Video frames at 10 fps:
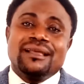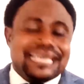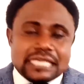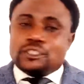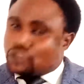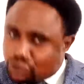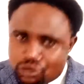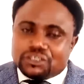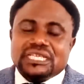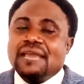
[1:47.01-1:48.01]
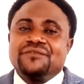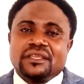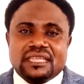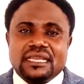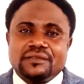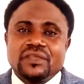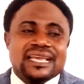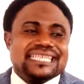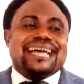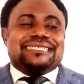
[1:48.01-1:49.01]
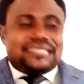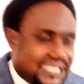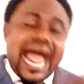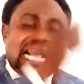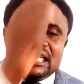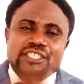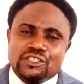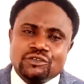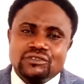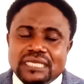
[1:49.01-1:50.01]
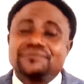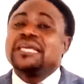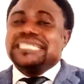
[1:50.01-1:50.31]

He crushed everything. He attacked his children.